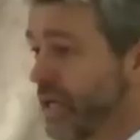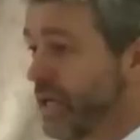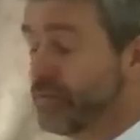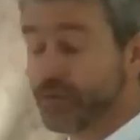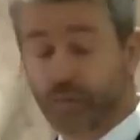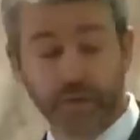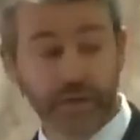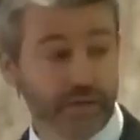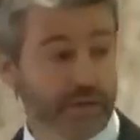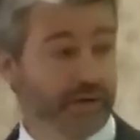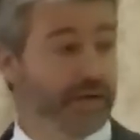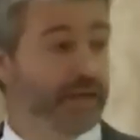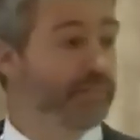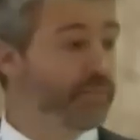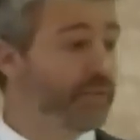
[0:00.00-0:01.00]
He was one of the
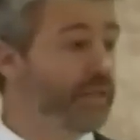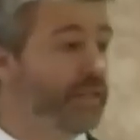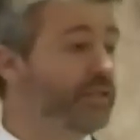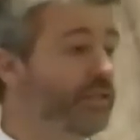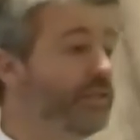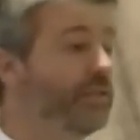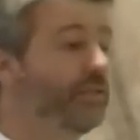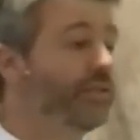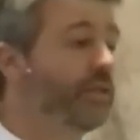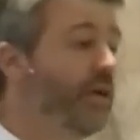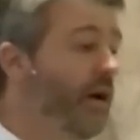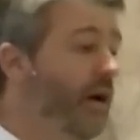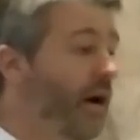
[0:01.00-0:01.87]
great preachers